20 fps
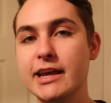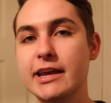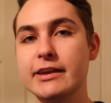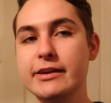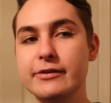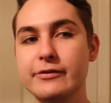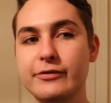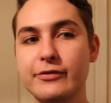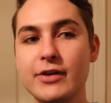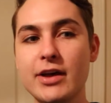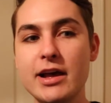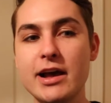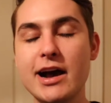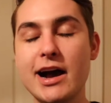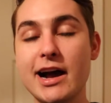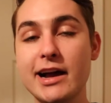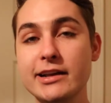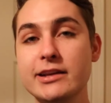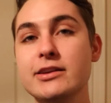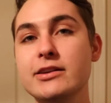If
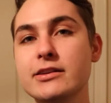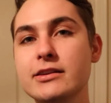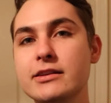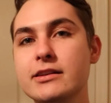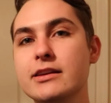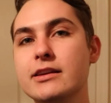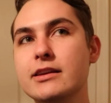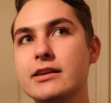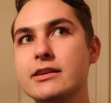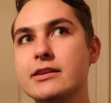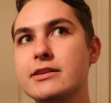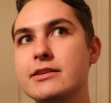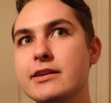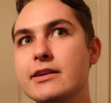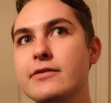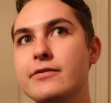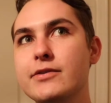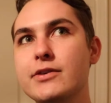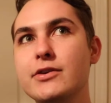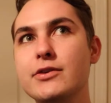I could
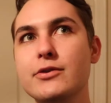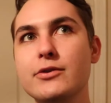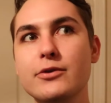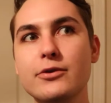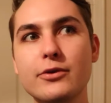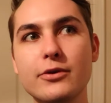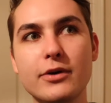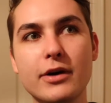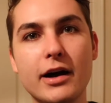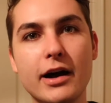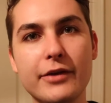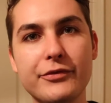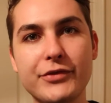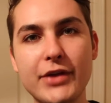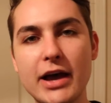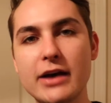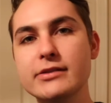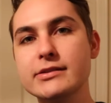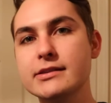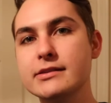give you a
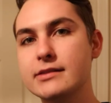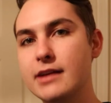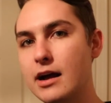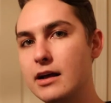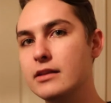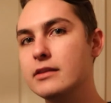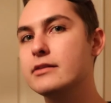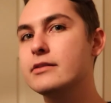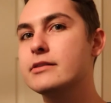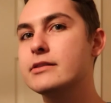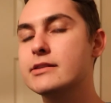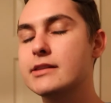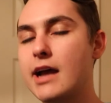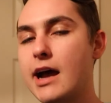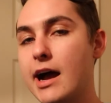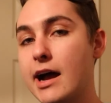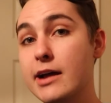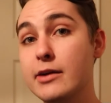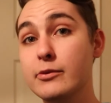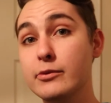$1,000,
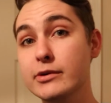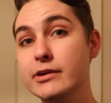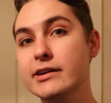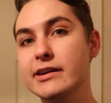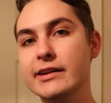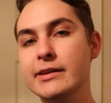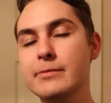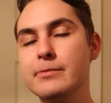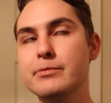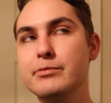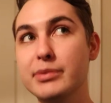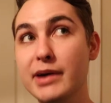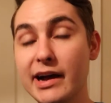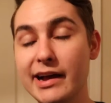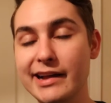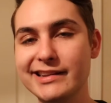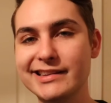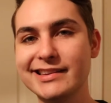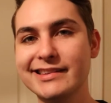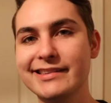I would.
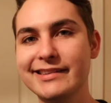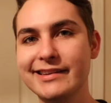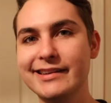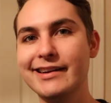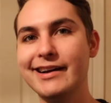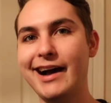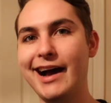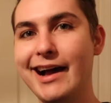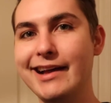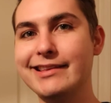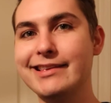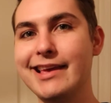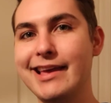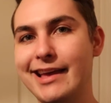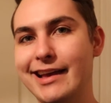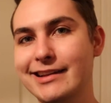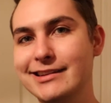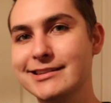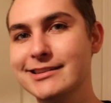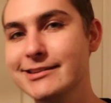But, I
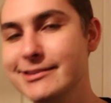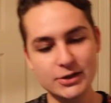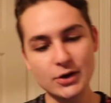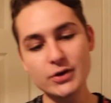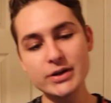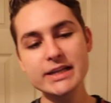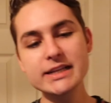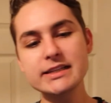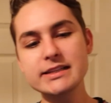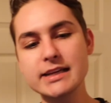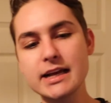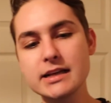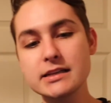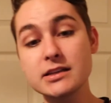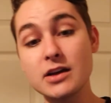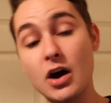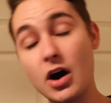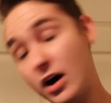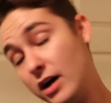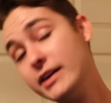can't. So he
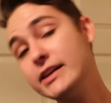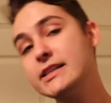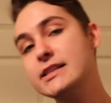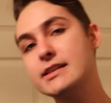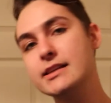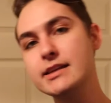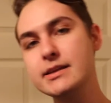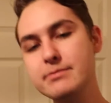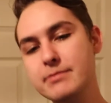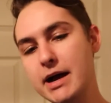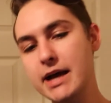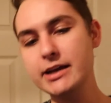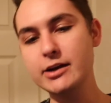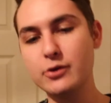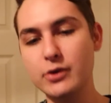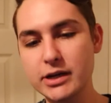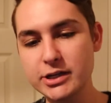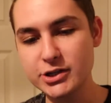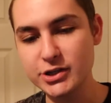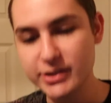says, honestly, my
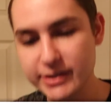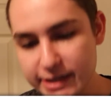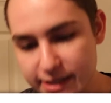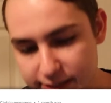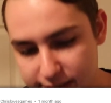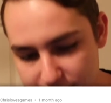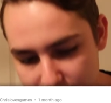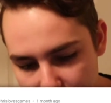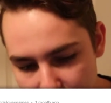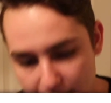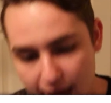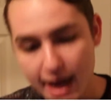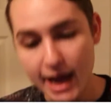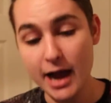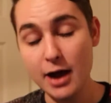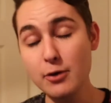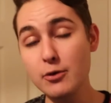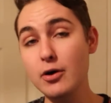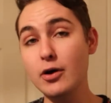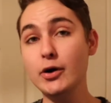question is,
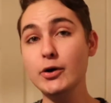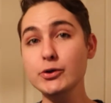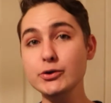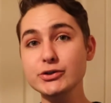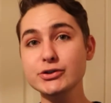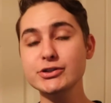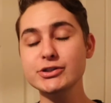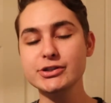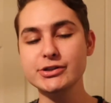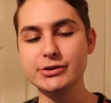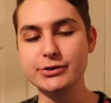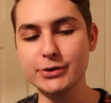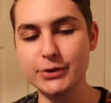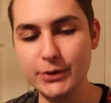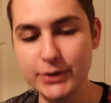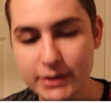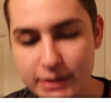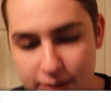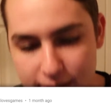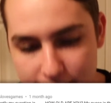how old are you?